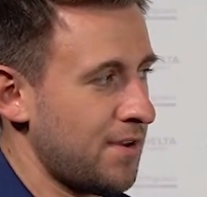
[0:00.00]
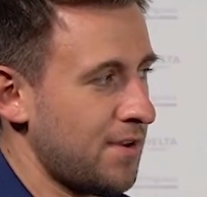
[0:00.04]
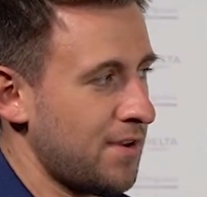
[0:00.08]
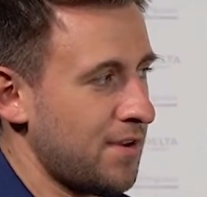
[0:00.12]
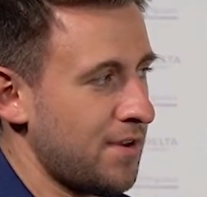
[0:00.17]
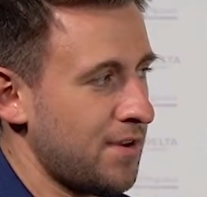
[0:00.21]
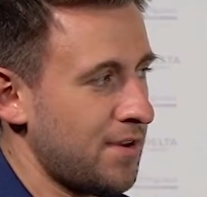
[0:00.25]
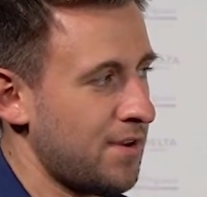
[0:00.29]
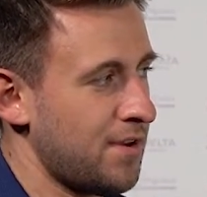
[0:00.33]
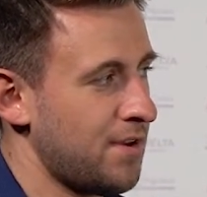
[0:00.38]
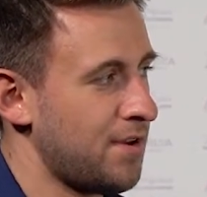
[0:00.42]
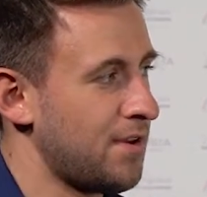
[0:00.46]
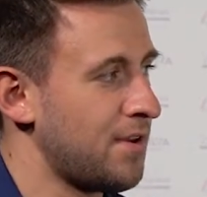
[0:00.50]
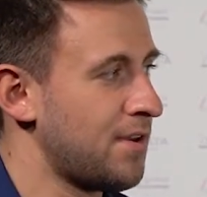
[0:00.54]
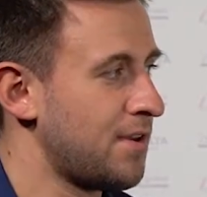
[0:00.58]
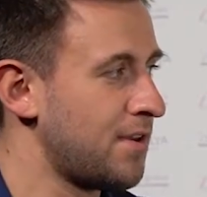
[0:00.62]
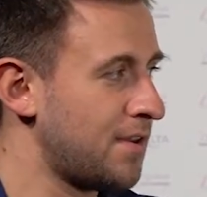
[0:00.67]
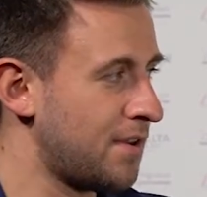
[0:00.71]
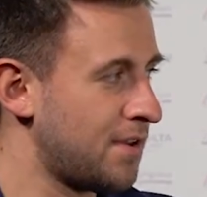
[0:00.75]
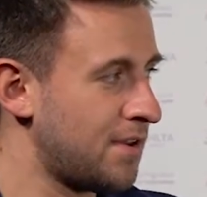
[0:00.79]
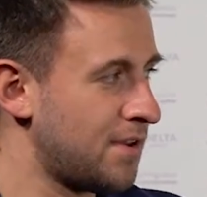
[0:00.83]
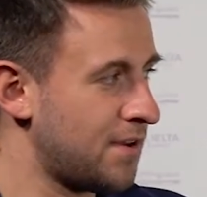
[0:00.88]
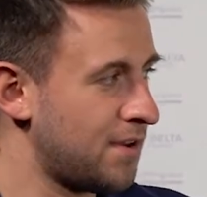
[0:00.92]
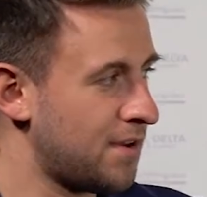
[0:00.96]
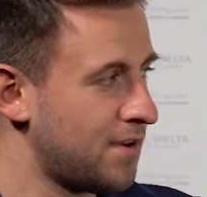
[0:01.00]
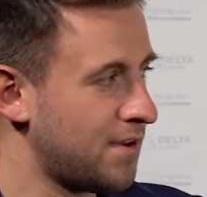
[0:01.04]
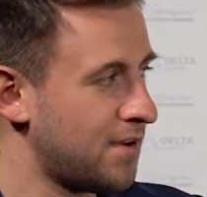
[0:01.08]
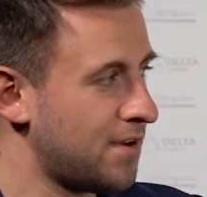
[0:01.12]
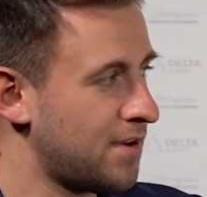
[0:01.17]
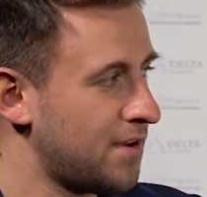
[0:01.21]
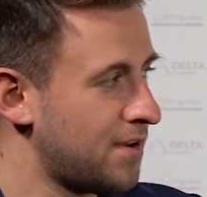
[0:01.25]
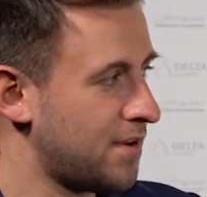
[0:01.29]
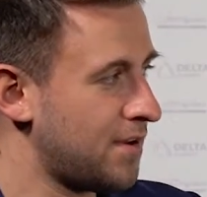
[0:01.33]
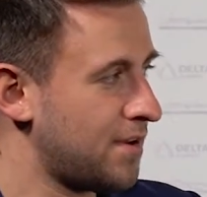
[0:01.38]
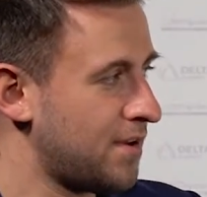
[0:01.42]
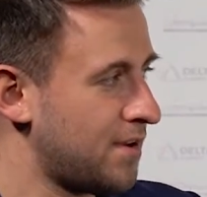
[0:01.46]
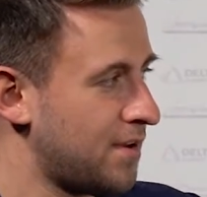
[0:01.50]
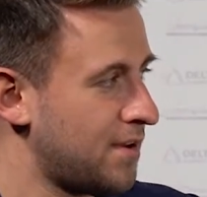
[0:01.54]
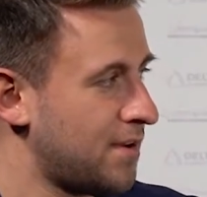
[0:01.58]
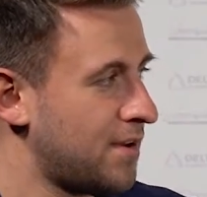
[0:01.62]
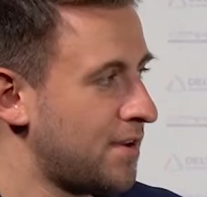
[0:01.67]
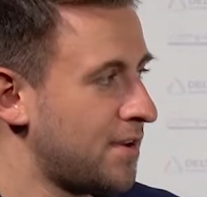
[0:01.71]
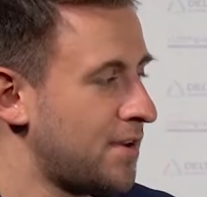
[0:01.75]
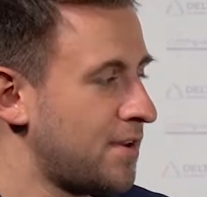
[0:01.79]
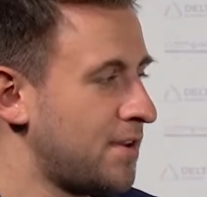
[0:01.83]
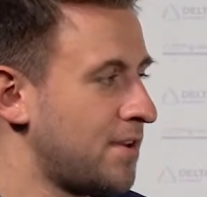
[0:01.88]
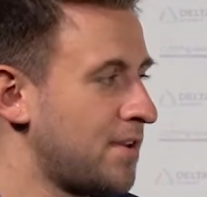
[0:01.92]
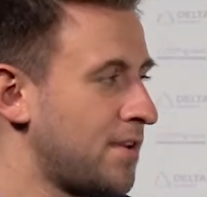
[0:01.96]

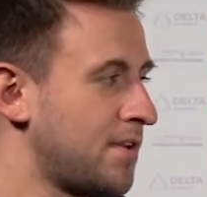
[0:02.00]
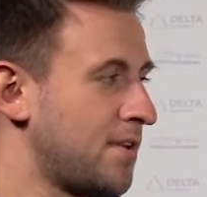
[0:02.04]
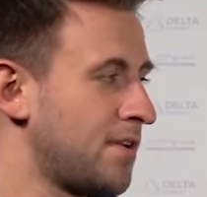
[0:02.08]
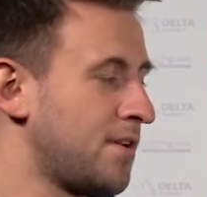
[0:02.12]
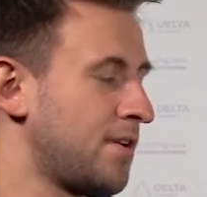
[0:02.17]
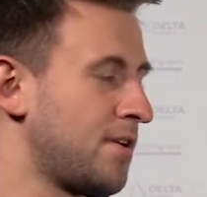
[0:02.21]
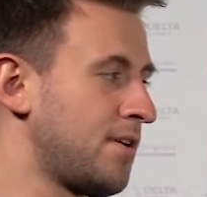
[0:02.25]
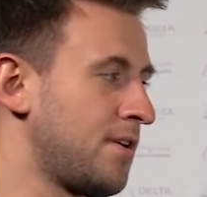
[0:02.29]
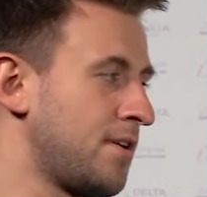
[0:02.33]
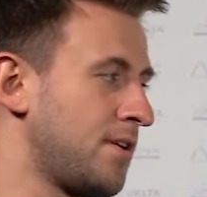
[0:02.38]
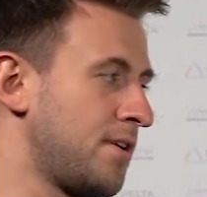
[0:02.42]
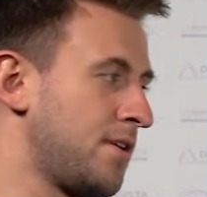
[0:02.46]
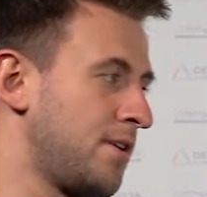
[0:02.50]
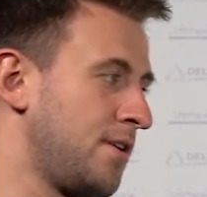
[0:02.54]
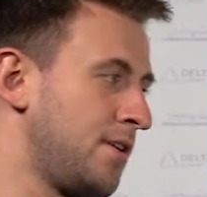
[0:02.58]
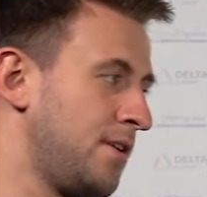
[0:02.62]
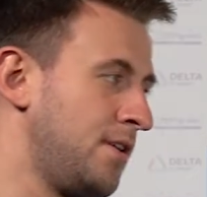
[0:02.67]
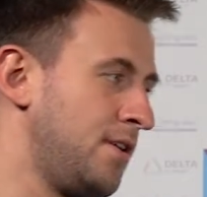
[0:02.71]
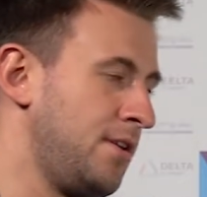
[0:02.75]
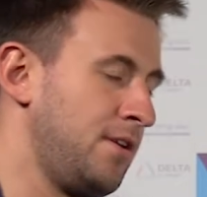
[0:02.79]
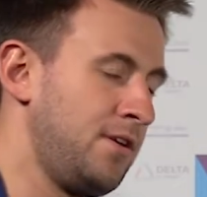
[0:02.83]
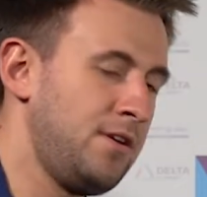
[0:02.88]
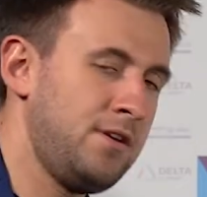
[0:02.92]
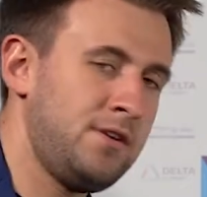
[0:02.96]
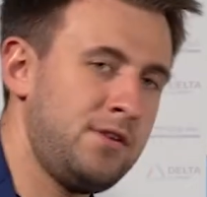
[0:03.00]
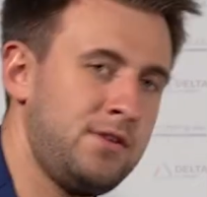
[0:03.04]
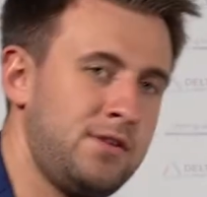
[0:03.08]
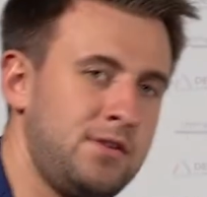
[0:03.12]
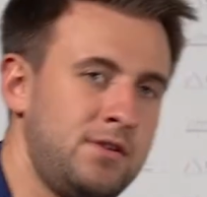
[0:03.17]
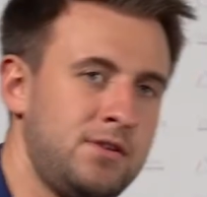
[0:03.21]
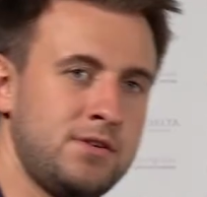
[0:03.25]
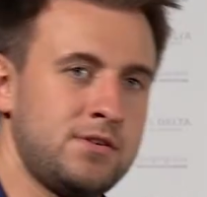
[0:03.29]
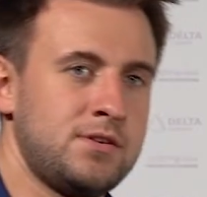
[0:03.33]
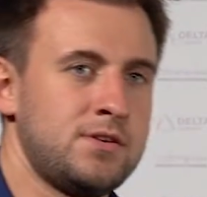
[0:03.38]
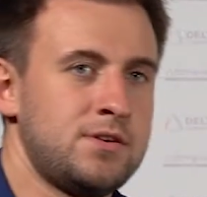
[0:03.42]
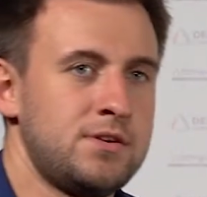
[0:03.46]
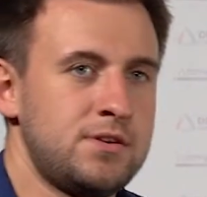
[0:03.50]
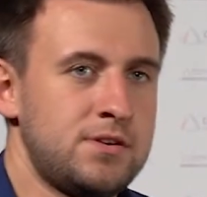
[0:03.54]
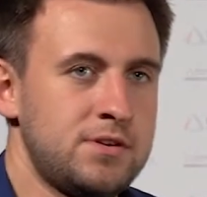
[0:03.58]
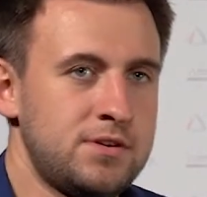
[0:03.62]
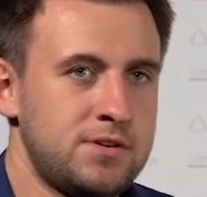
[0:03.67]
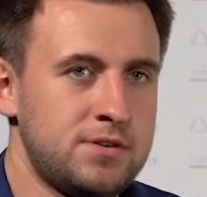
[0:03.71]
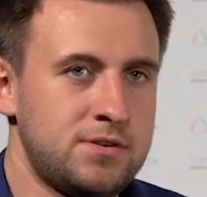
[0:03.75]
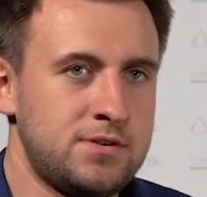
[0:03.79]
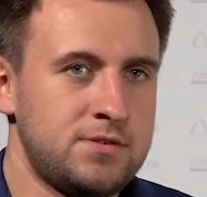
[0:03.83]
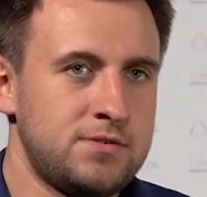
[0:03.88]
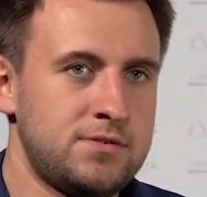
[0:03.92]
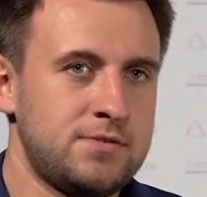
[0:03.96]

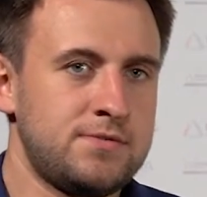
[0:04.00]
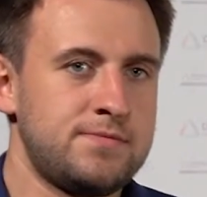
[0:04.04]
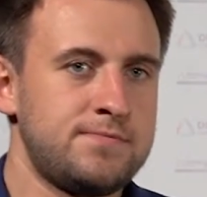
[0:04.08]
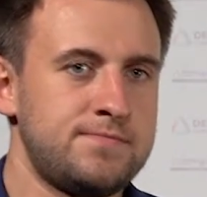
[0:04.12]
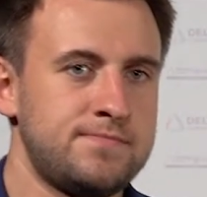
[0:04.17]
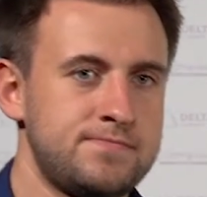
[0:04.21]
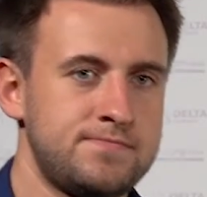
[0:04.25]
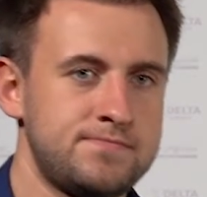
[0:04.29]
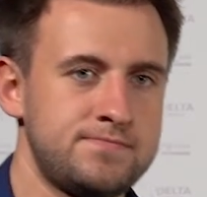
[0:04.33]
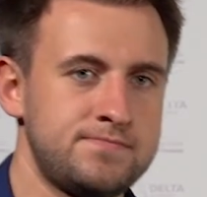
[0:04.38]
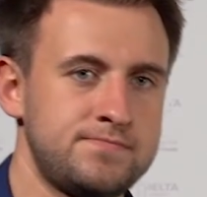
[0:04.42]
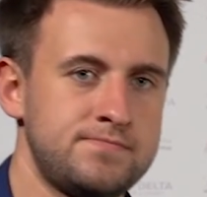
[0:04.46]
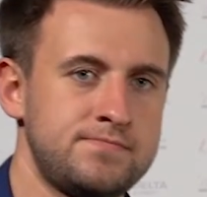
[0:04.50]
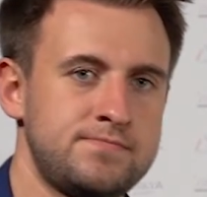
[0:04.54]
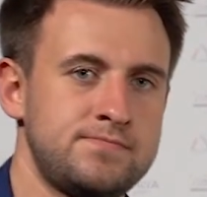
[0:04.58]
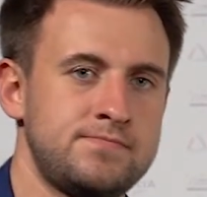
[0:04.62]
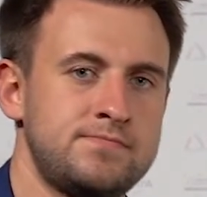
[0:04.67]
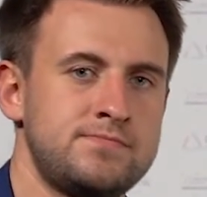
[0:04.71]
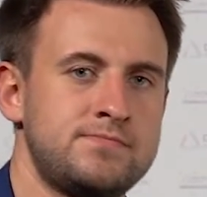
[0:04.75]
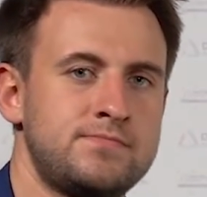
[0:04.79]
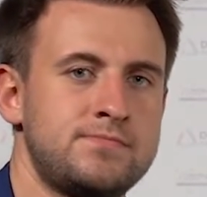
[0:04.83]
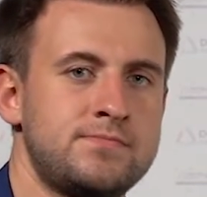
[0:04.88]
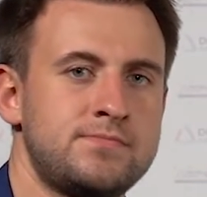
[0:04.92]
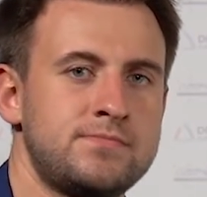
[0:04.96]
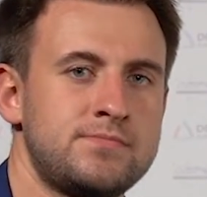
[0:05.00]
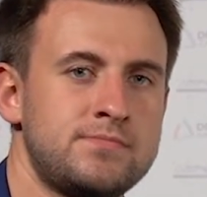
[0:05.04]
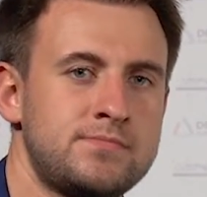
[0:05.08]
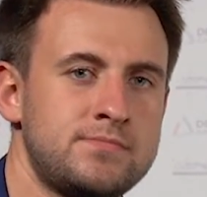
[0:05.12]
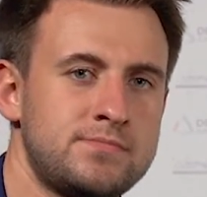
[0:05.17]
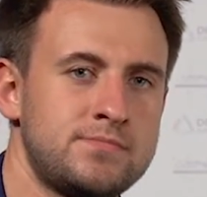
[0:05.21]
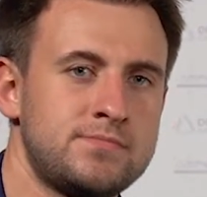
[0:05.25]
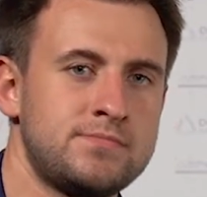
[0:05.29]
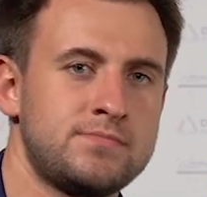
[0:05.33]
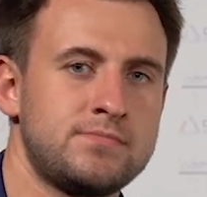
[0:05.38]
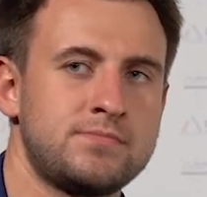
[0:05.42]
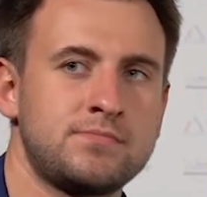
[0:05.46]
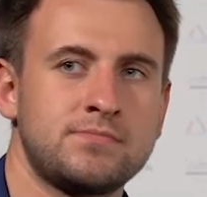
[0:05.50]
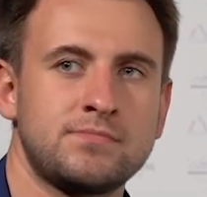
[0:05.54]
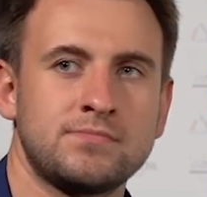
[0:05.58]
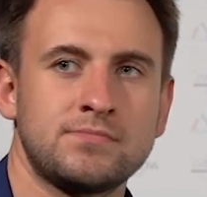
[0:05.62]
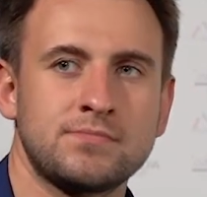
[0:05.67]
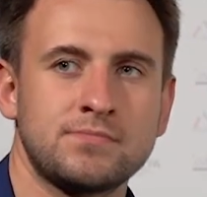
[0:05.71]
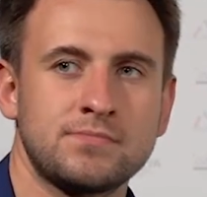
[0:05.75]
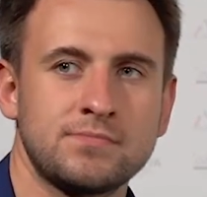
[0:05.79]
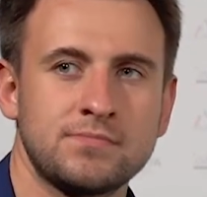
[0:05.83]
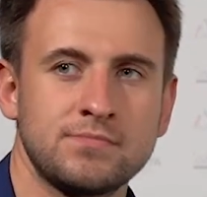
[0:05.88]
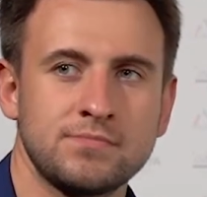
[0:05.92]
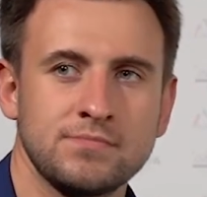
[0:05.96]

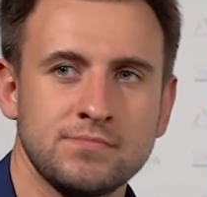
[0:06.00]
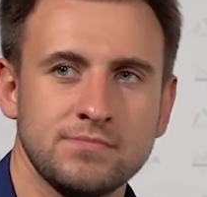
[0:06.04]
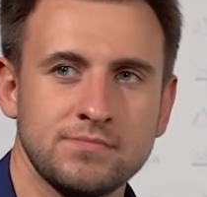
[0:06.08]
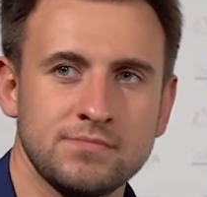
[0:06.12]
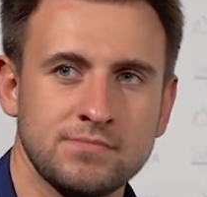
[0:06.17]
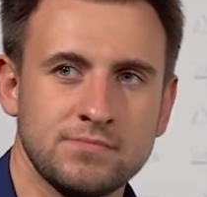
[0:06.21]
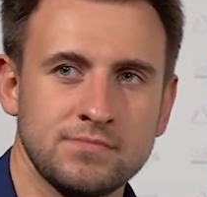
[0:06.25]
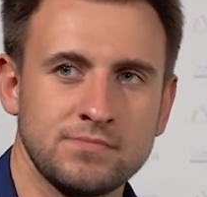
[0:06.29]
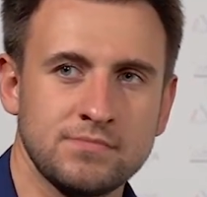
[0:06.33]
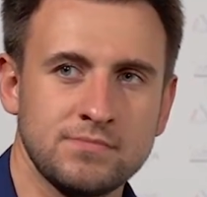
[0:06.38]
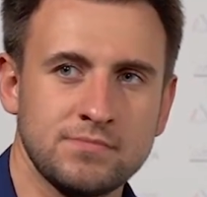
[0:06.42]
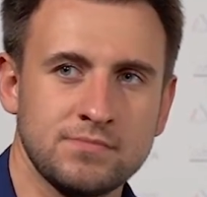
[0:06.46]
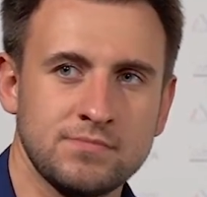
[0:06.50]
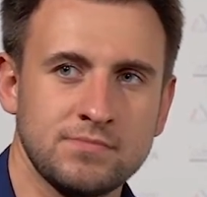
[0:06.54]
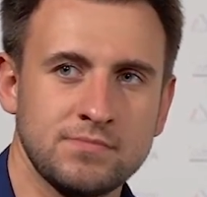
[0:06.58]
(not speaking)